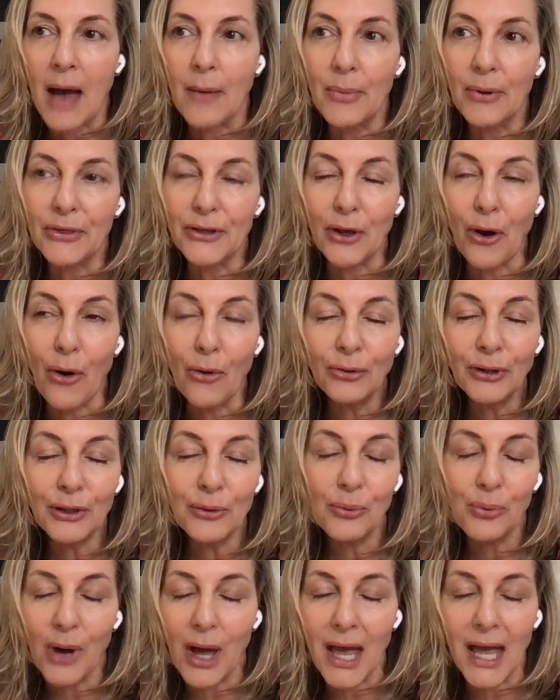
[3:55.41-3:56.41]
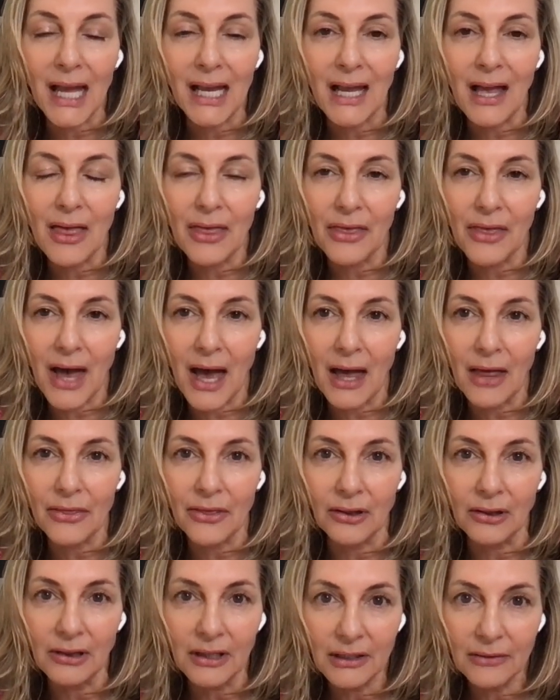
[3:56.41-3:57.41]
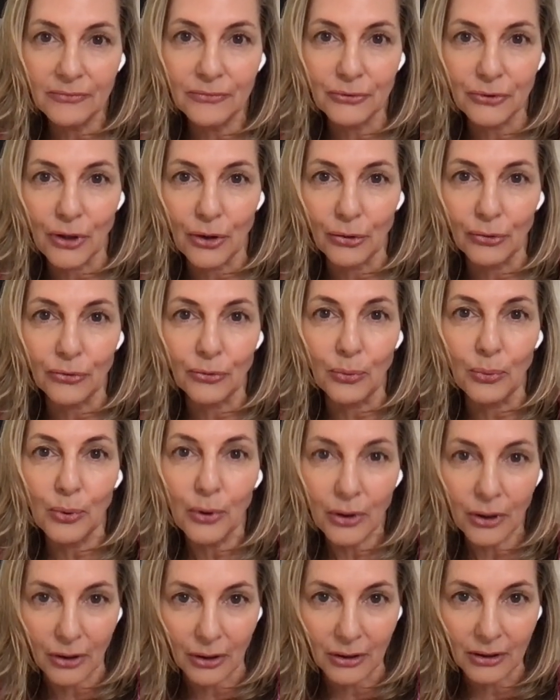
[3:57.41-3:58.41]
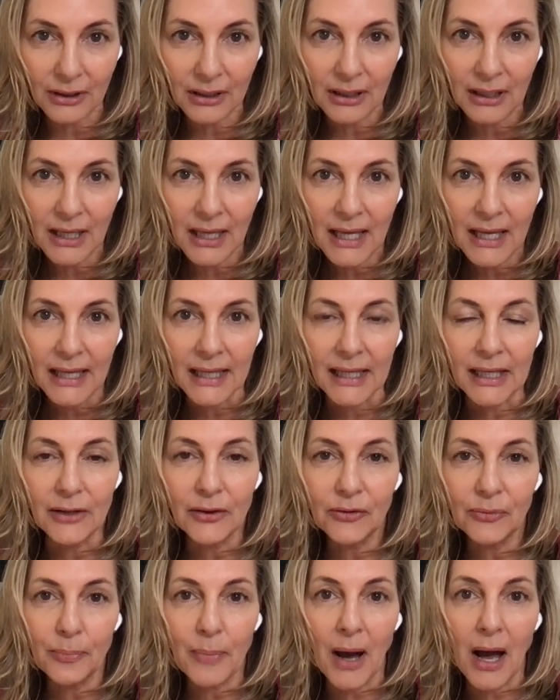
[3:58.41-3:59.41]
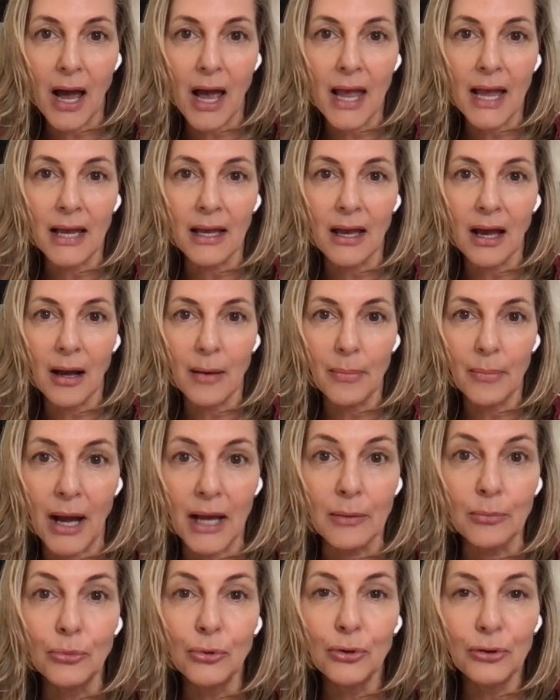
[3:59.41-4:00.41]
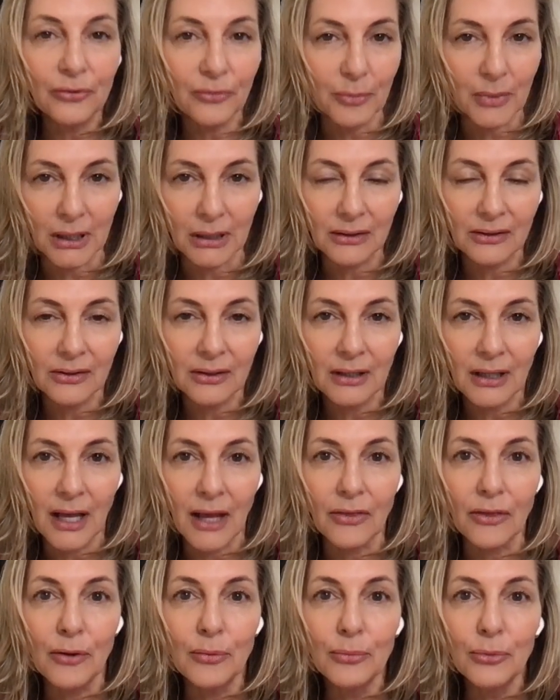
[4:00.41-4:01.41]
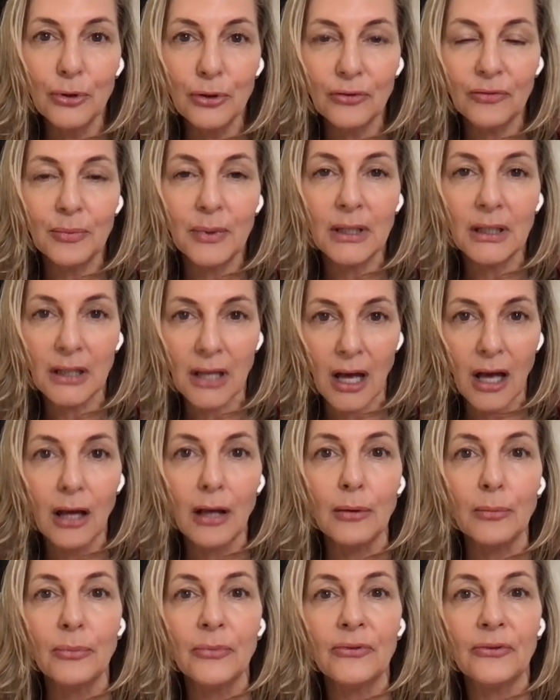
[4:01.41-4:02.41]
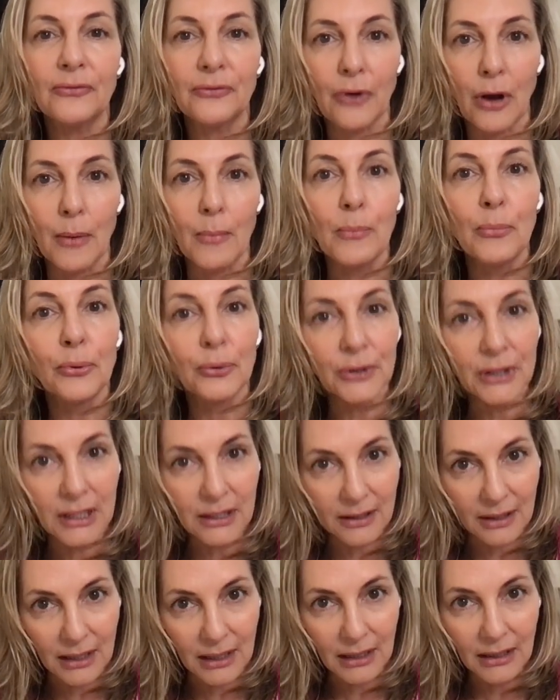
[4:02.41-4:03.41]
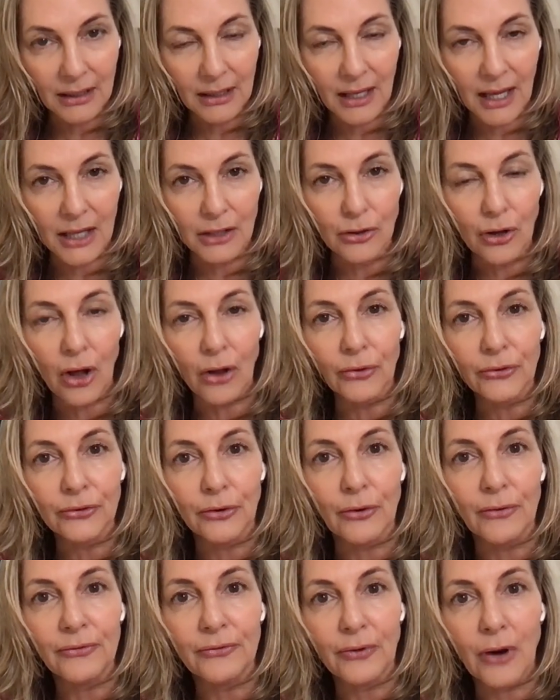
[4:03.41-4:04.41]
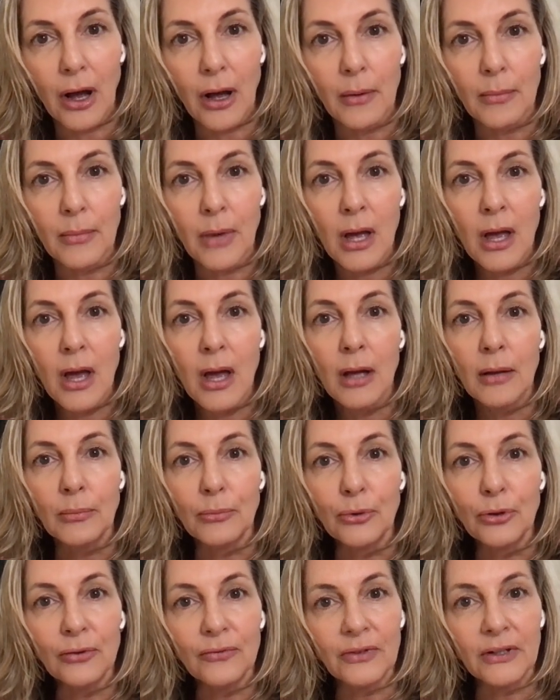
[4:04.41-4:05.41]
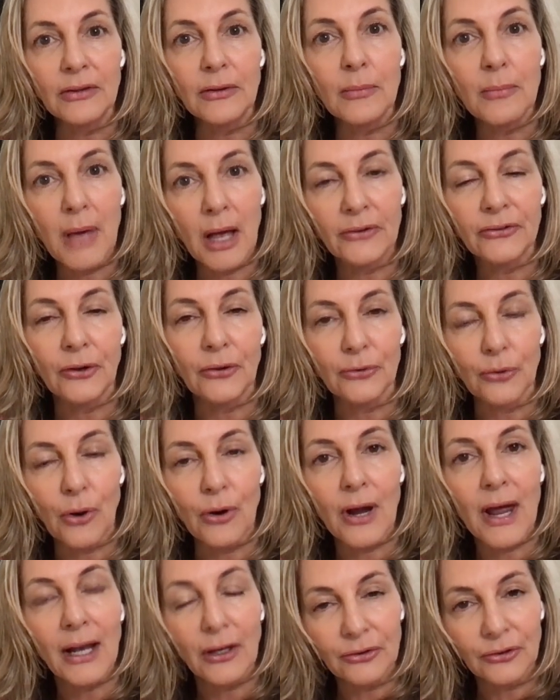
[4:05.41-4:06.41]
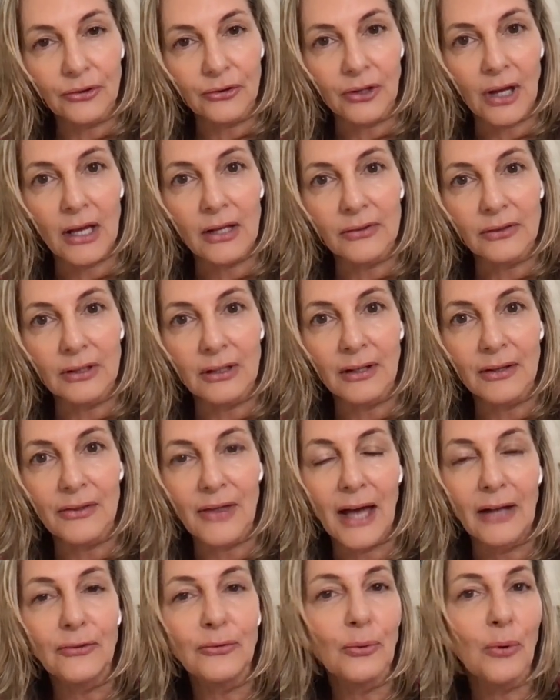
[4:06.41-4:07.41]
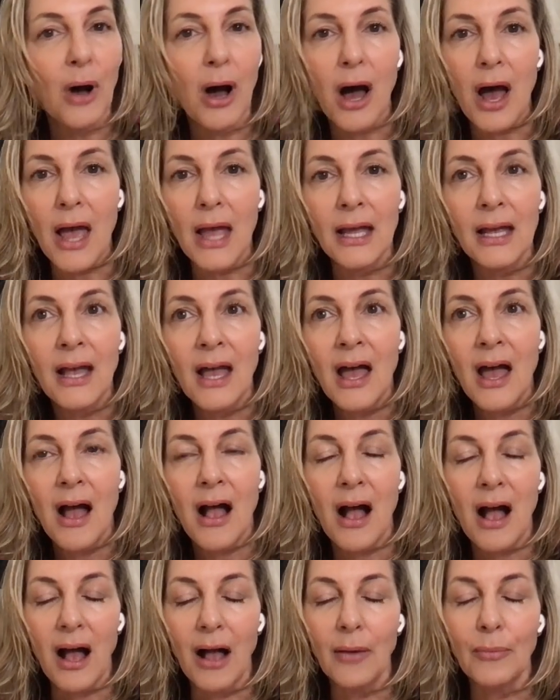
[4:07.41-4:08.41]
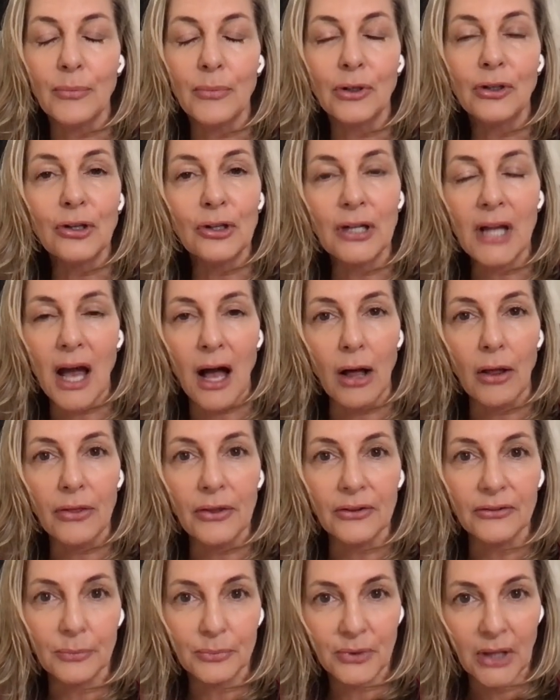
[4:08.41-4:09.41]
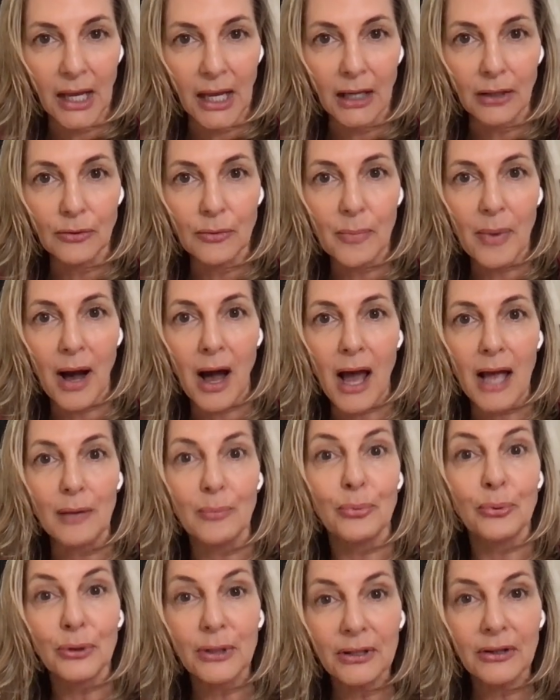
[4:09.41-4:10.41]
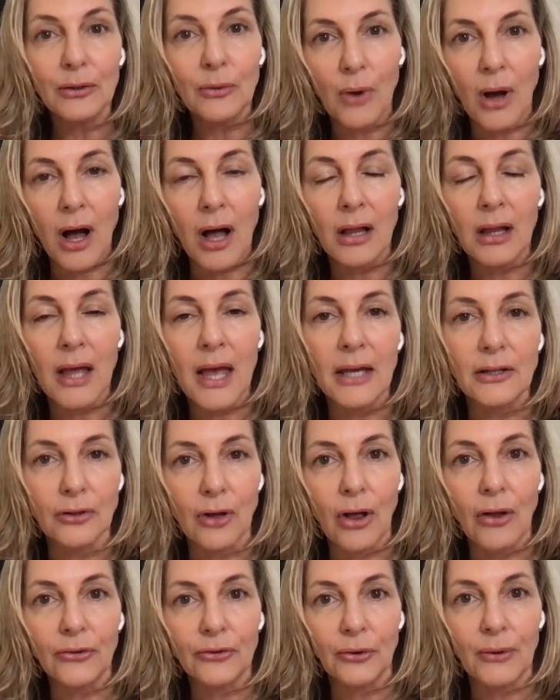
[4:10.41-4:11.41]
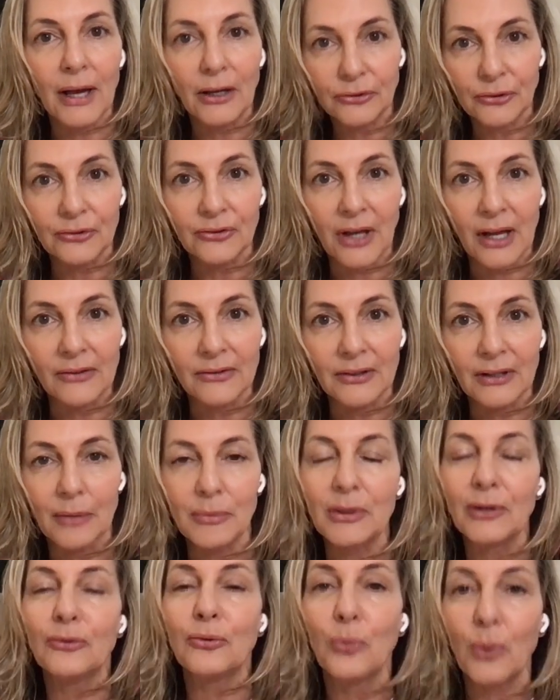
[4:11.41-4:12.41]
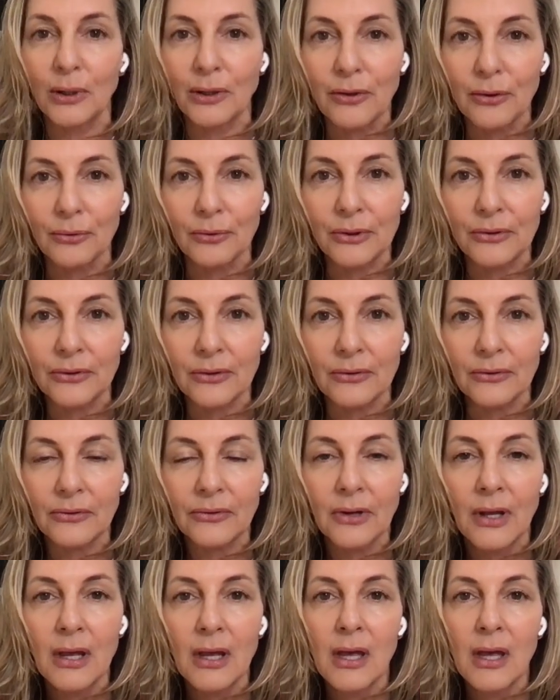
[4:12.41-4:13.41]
But the only way that the lymph nodes work is by movement, and the movement comes from breathing and also from moving the muscles or exercising. That's why good health is obtained by breathing well and also exercising. I mean, it's one of the reasons.